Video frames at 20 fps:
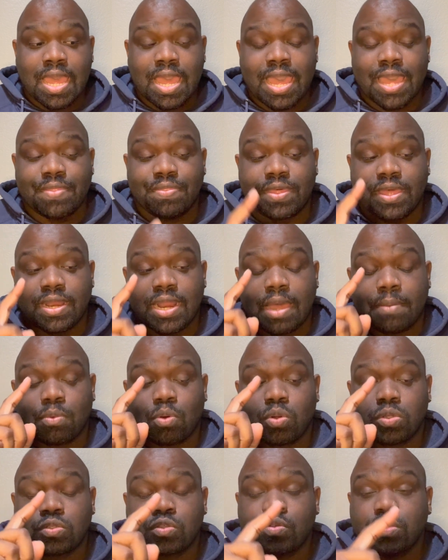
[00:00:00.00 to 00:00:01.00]
And then I'm
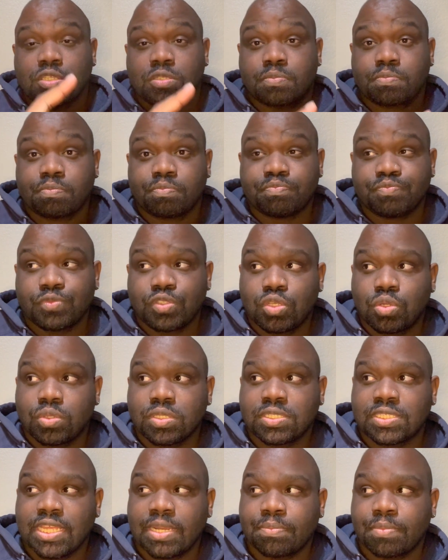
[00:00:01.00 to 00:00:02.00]
going to do a
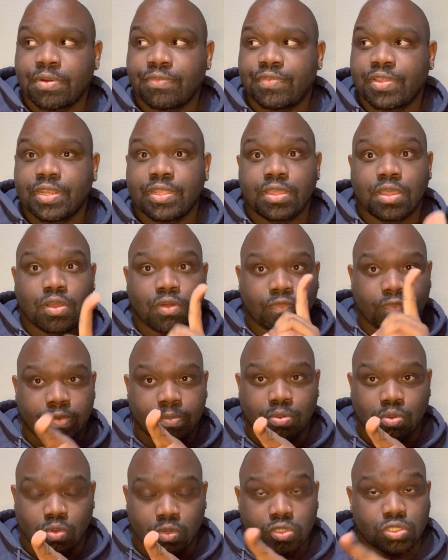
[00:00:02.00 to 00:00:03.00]
separate video for
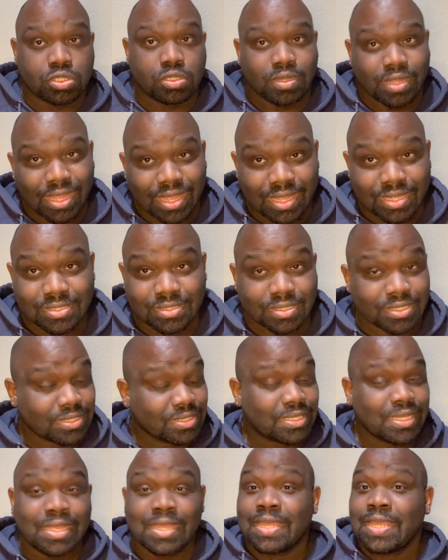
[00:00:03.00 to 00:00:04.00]
Porsha, you guys,
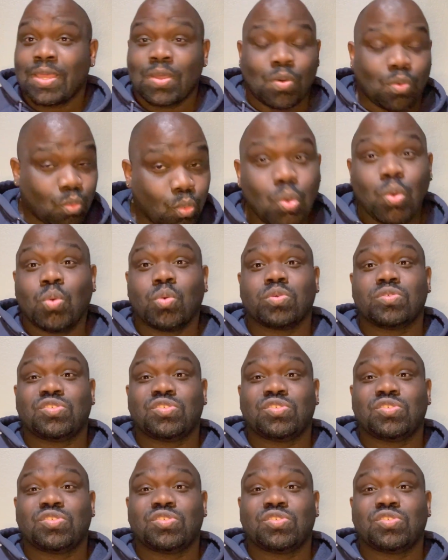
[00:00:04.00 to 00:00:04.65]
because, oh